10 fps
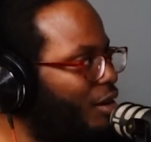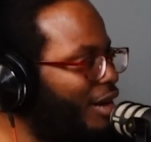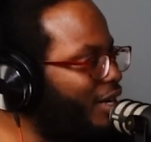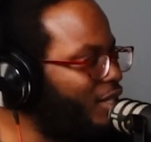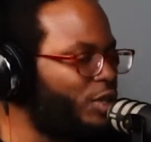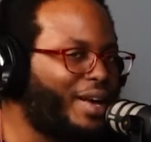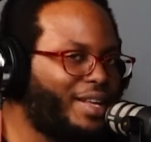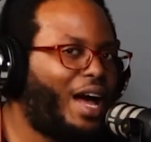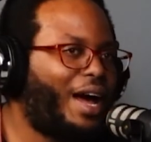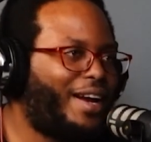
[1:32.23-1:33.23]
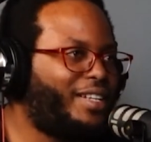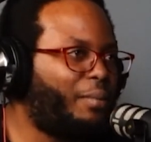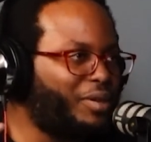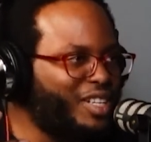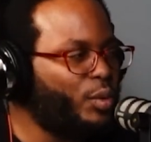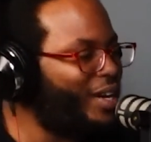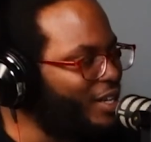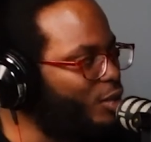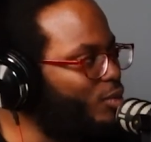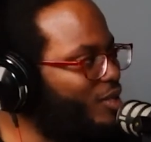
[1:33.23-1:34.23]
Right, so I got the Blink One Eighty
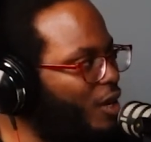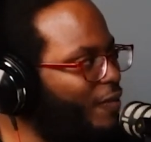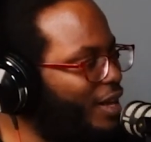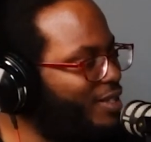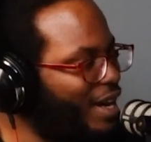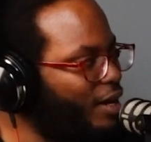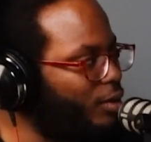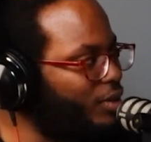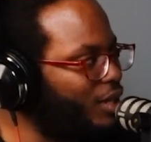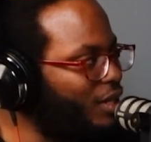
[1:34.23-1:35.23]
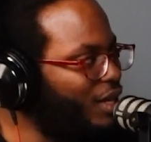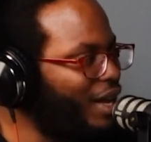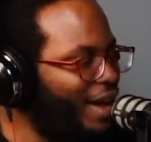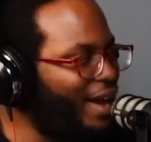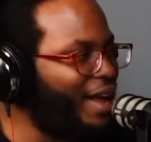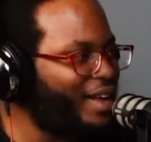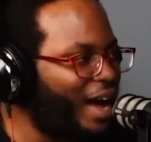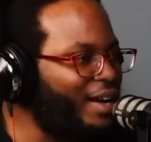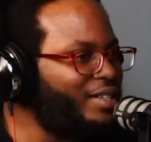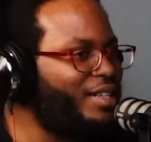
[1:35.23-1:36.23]
Two self titled, and I
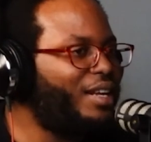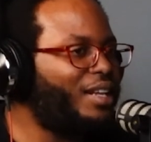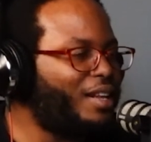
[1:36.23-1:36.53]
got Ooh.